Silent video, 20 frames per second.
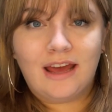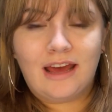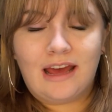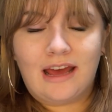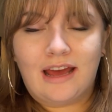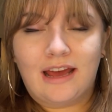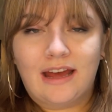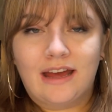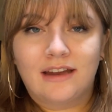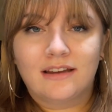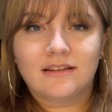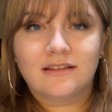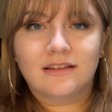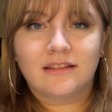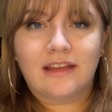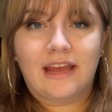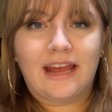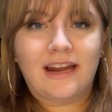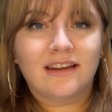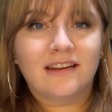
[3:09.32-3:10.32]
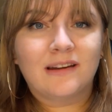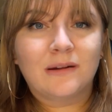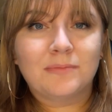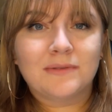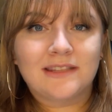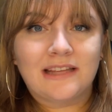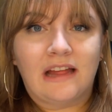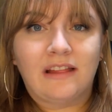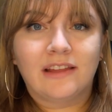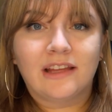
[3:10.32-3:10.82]
And they ended up
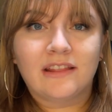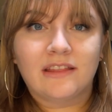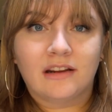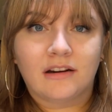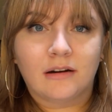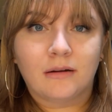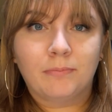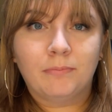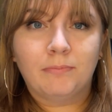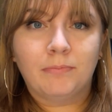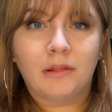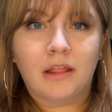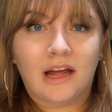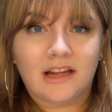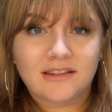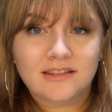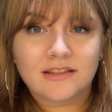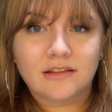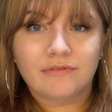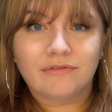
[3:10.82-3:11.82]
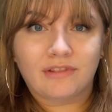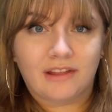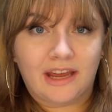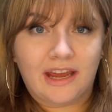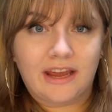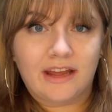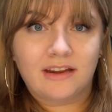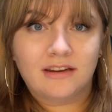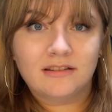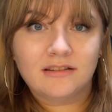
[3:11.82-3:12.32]
selling their plots of
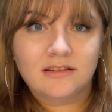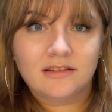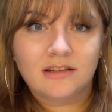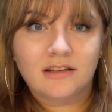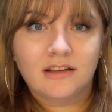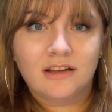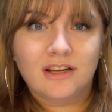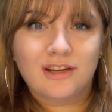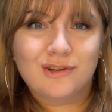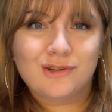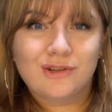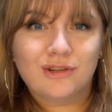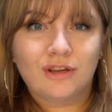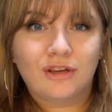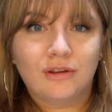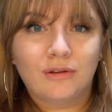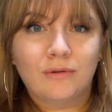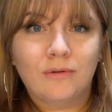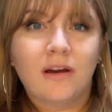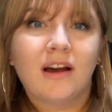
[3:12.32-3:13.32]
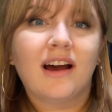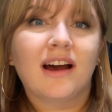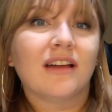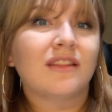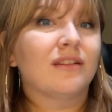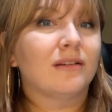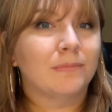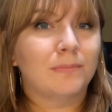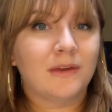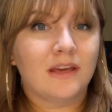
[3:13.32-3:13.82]
land to
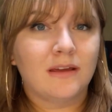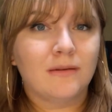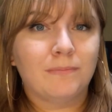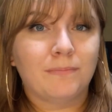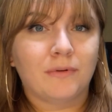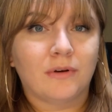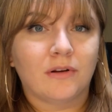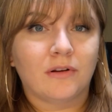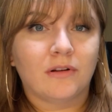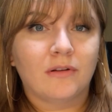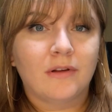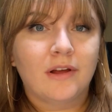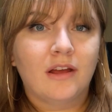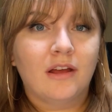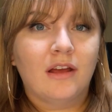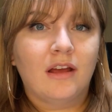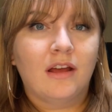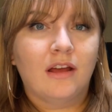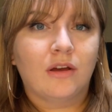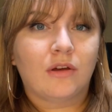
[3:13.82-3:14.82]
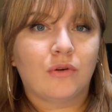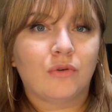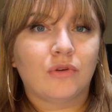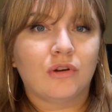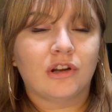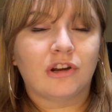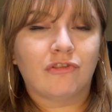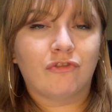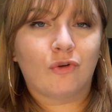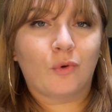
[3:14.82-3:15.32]
other people who
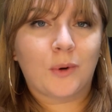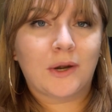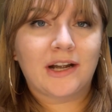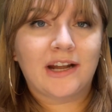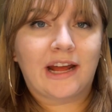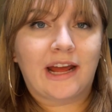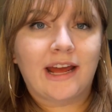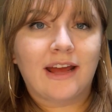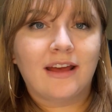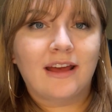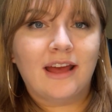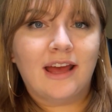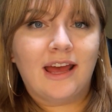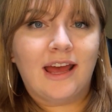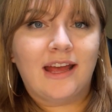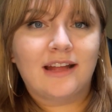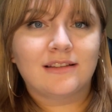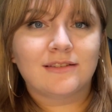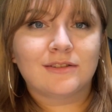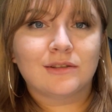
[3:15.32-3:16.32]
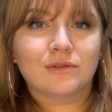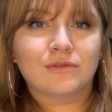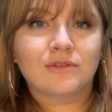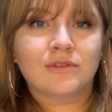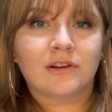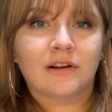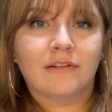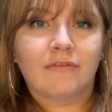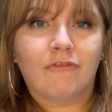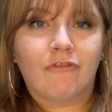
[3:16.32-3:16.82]
could afford it. And so
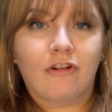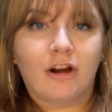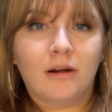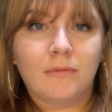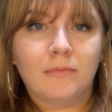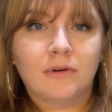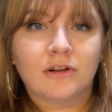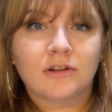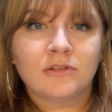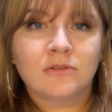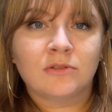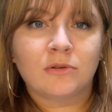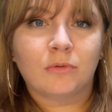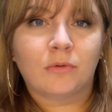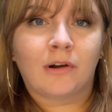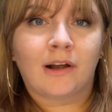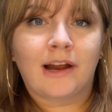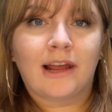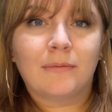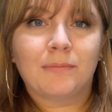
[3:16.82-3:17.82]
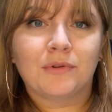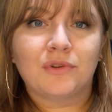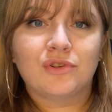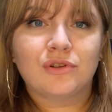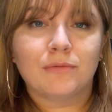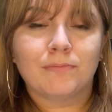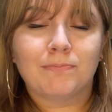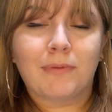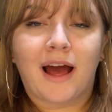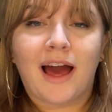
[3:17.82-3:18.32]
certain farmers who were able
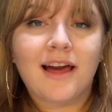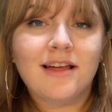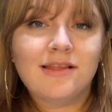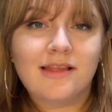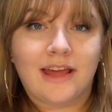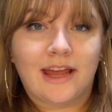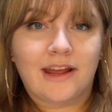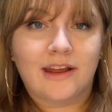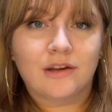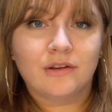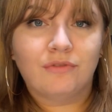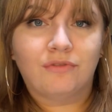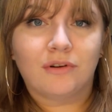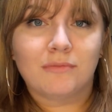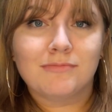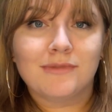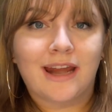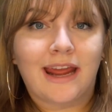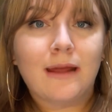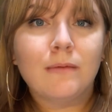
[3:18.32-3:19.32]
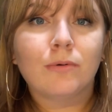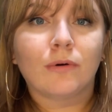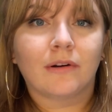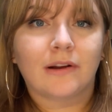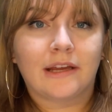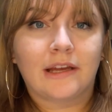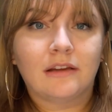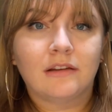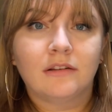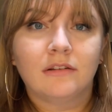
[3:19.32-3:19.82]
to buy land from
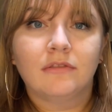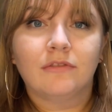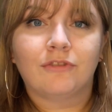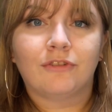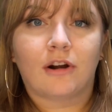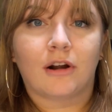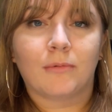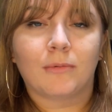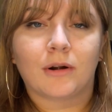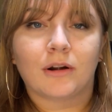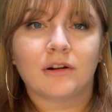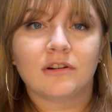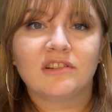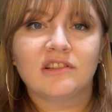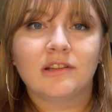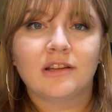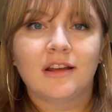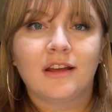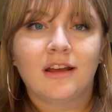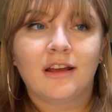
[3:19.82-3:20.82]
neighboring farmers,